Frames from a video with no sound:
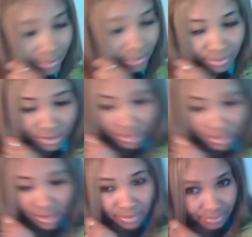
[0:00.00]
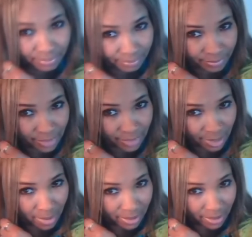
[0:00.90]
just going to take
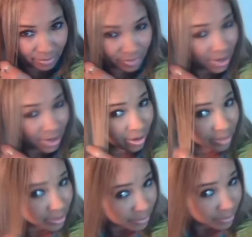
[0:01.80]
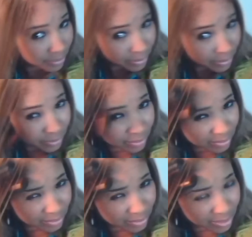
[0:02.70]
my flat irons.
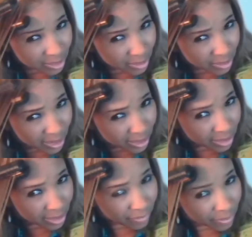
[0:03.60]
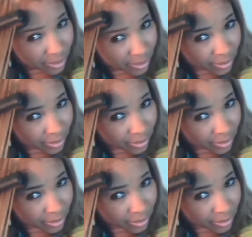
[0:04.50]
See what I can get from here.